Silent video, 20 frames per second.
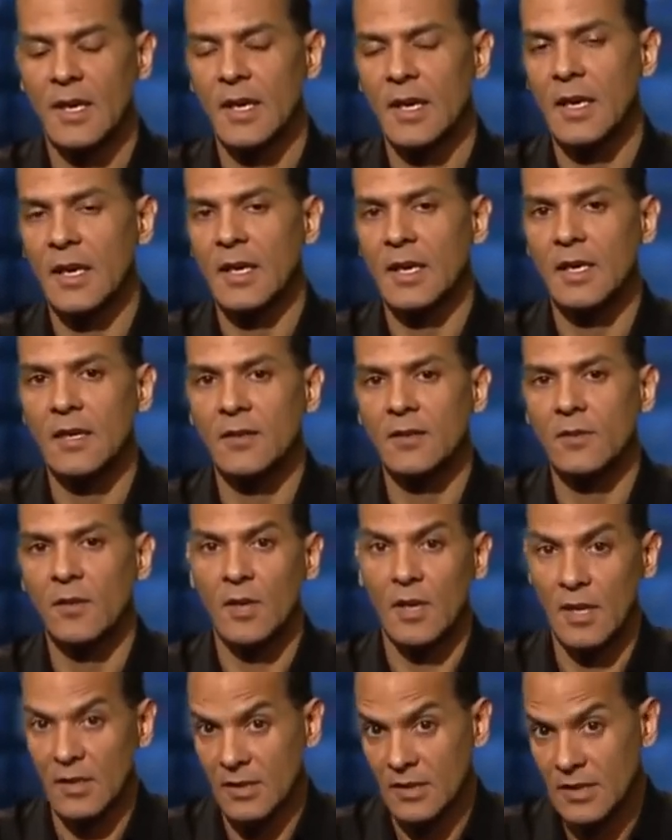
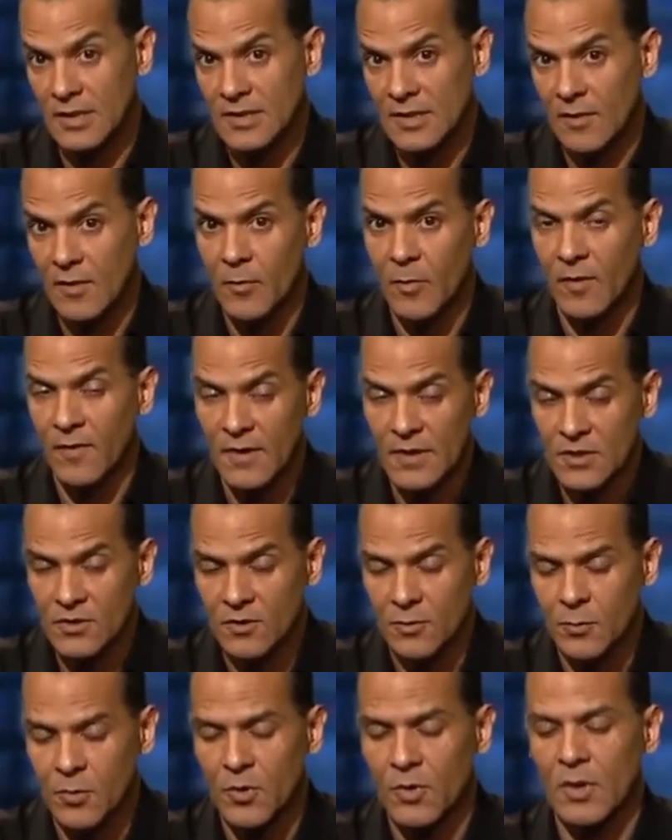or at least every
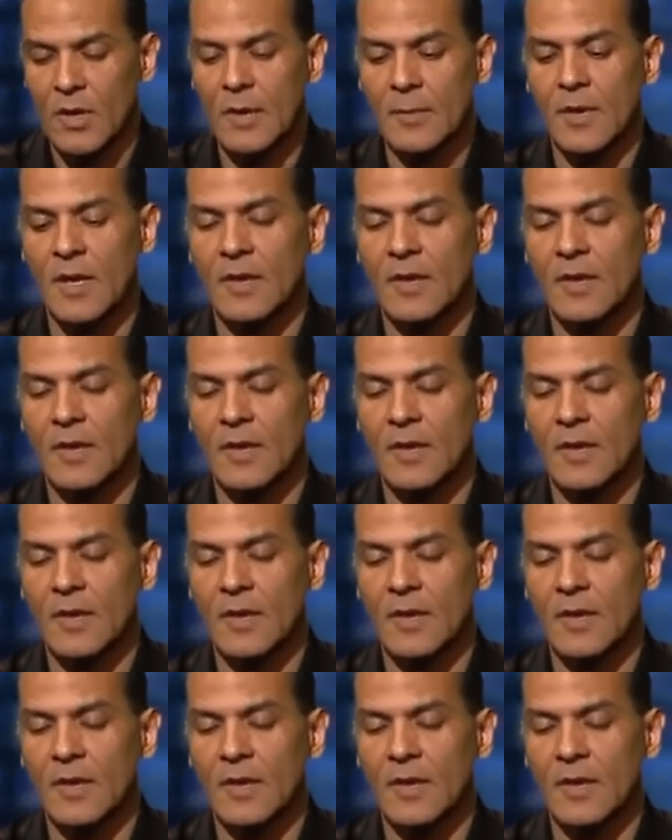professional program